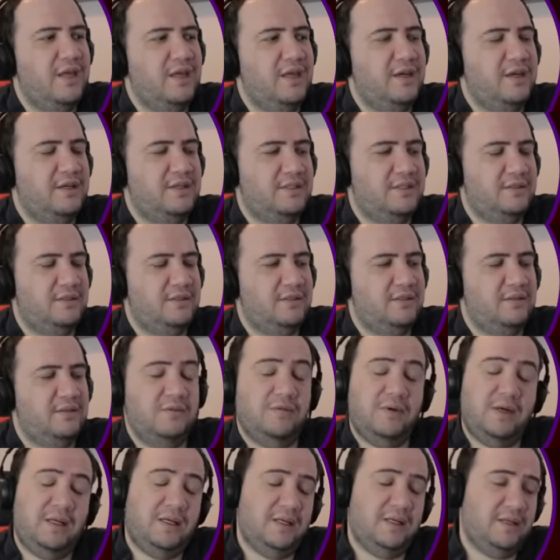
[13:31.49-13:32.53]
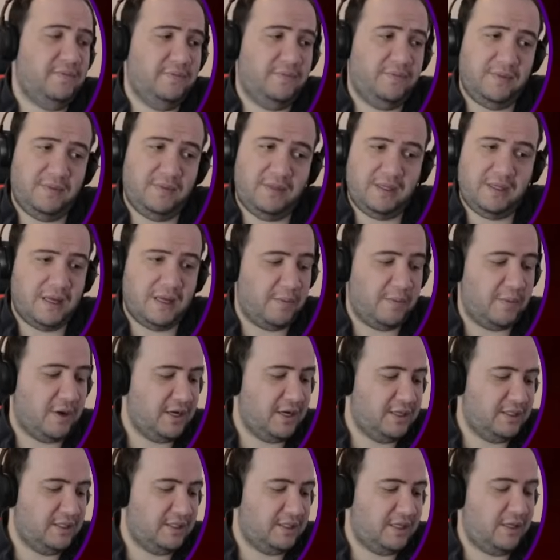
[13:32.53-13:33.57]
Because, wait, I'm not
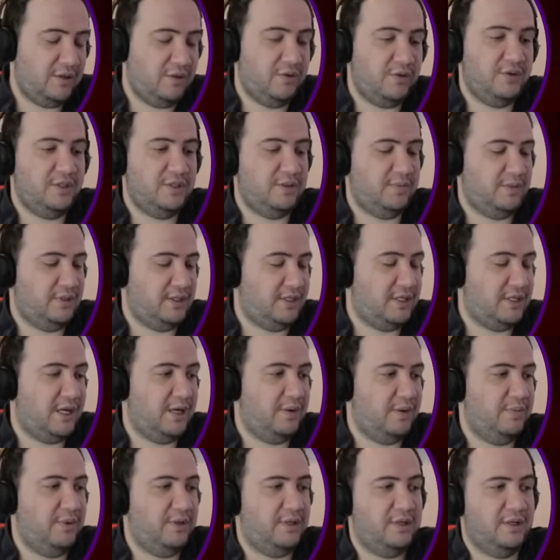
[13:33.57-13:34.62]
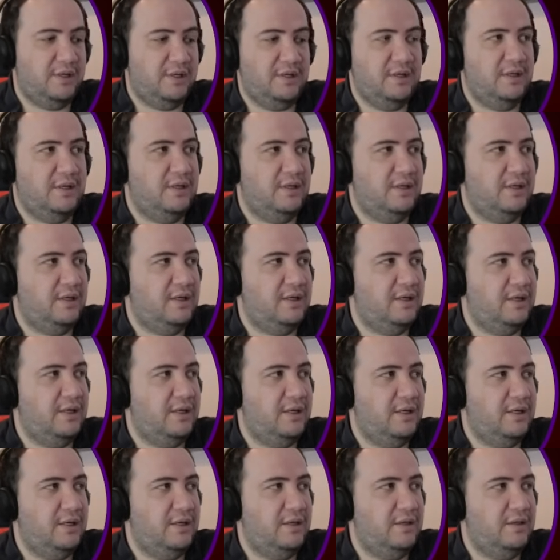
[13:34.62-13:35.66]
going to say there is a mistake, but
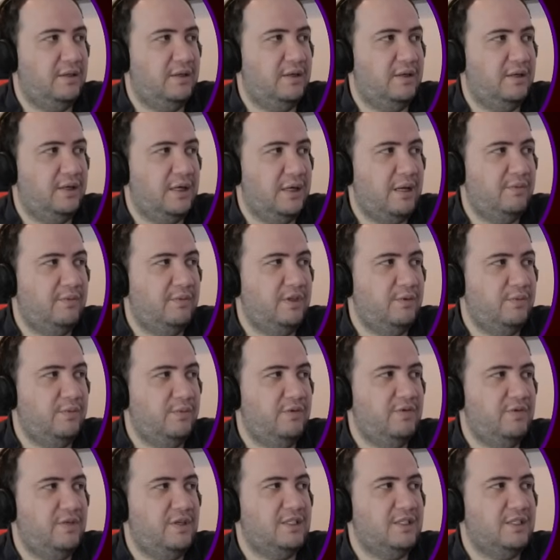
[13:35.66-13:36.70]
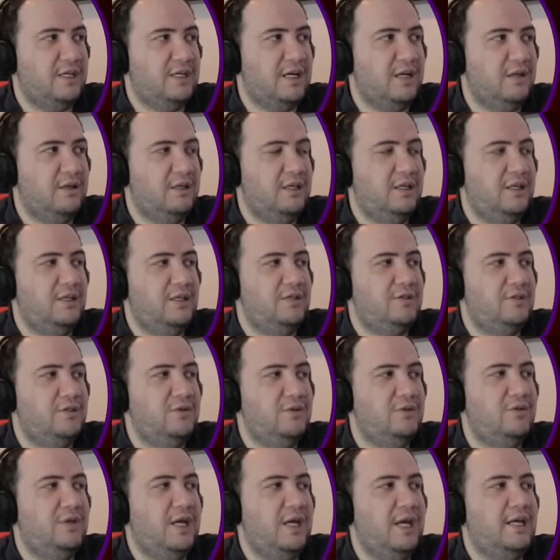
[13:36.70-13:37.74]
the name of the movie is Kalki
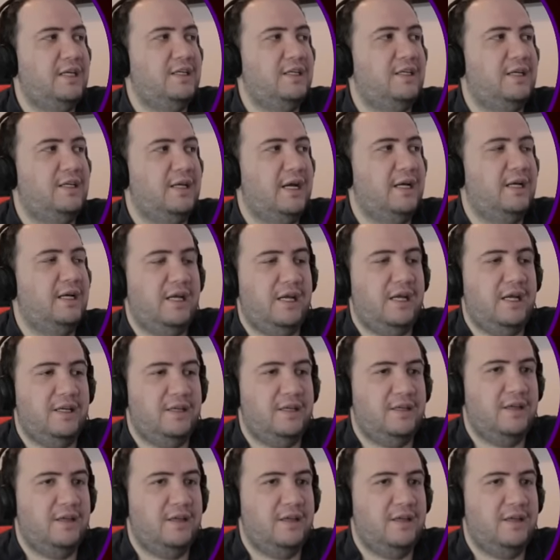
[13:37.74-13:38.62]
2898.